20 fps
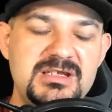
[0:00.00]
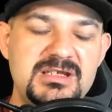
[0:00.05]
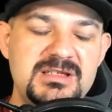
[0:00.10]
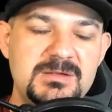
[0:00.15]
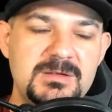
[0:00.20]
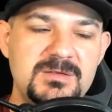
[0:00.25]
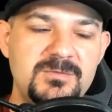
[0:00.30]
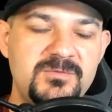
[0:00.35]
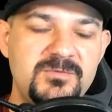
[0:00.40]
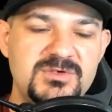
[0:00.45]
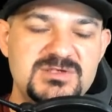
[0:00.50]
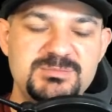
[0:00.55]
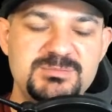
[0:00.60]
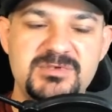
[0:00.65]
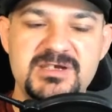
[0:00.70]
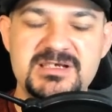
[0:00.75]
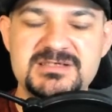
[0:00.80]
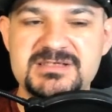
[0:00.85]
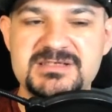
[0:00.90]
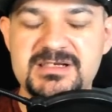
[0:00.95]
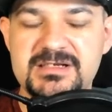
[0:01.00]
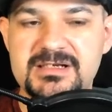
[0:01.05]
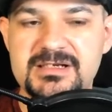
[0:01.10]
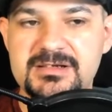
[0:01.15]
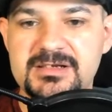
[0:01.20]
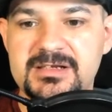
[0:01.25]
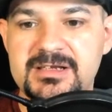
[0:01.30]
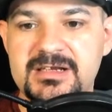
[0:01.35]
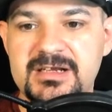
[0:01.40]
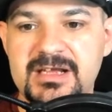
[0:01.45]
can get to the first place in
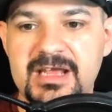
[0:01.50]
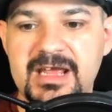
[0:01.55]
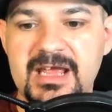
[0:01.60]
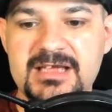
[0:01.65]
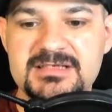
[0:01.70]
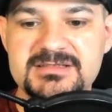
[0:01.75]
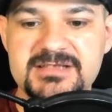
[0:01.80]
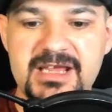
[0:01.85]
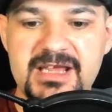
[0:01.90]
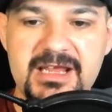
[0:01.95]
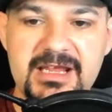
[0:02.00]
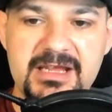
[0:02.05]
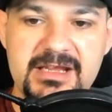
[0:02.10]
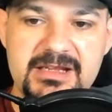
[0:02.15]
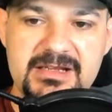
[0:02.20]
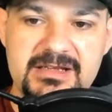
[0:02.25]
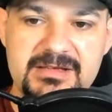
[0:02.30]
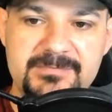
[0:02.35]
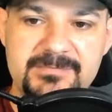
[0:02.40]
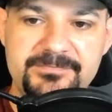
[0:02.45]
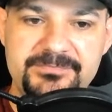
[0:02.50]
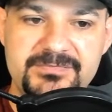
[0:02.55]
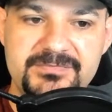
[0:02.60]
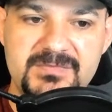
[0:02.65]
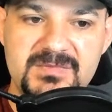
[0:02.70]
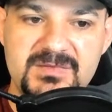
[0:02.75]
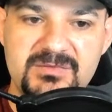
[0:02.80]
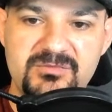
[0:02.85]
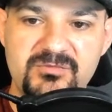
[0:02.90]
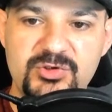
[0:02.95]
it as a
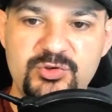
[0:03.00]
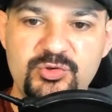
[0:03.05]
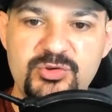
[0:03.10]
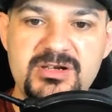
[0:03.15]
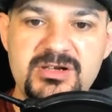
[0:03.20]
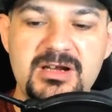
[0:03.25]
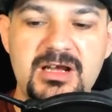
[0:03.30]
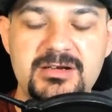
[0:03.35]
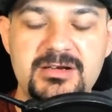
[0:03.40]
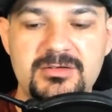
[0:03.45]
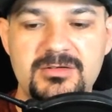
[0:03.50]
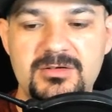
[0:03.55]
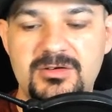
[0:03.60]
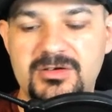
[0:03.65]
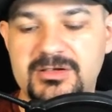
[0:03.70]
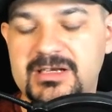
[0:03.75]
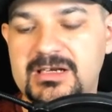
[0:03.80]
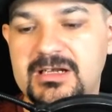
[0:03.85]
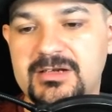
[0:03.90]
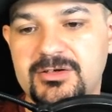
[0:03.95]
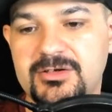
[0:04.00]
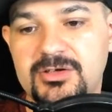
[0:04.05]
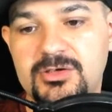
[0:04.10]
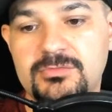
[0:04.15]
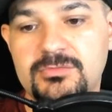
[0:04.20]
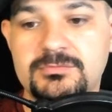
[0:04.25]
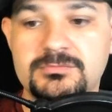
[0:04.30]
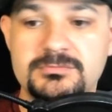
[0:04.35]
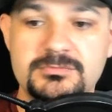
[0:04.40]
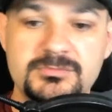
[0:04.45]
recruiting on your, or get on your
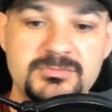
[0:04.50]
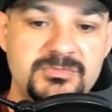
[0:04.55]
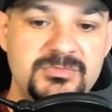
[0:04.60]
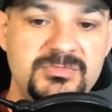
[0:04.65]
own,